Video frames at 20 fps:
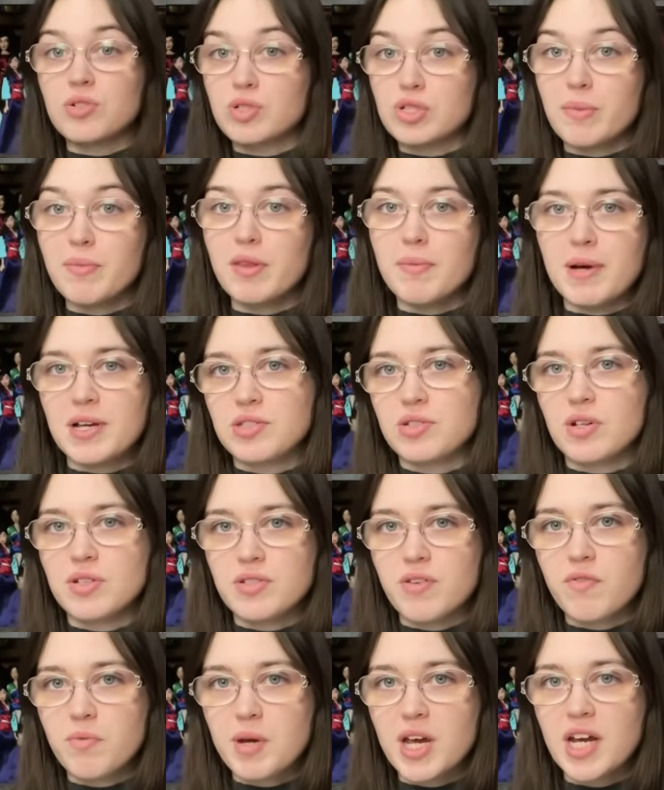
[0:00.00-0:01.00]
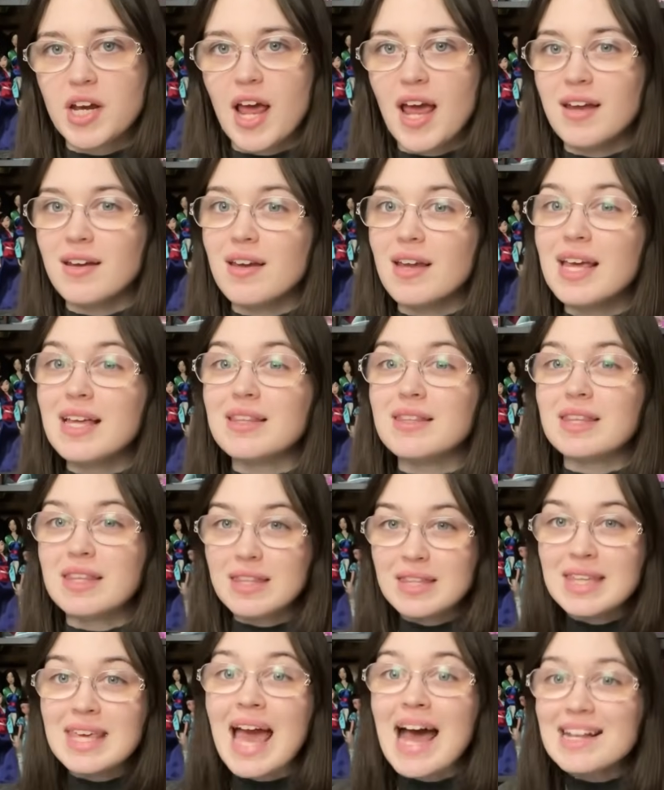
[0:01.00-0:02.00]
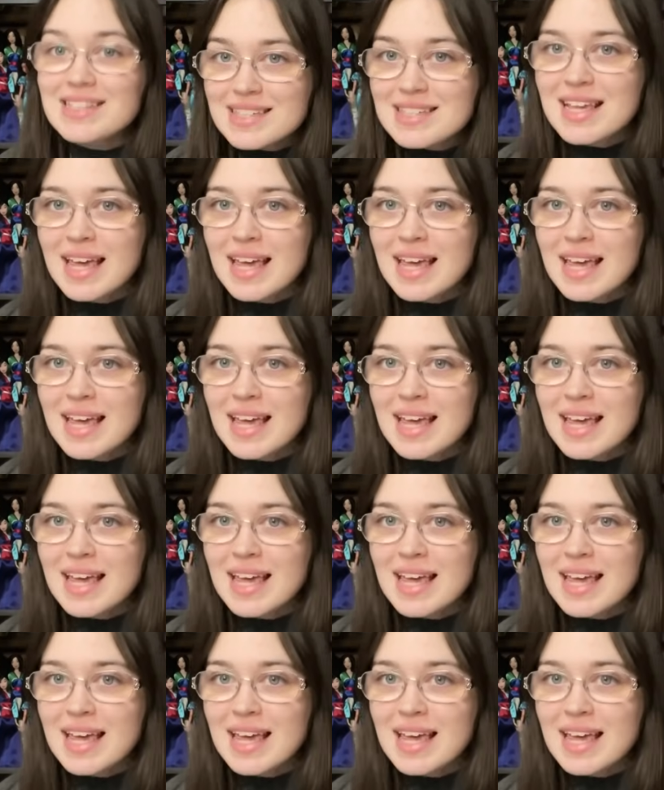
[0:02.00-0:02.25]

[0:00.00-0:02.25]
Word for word: are some of the best dolls ever made and it yes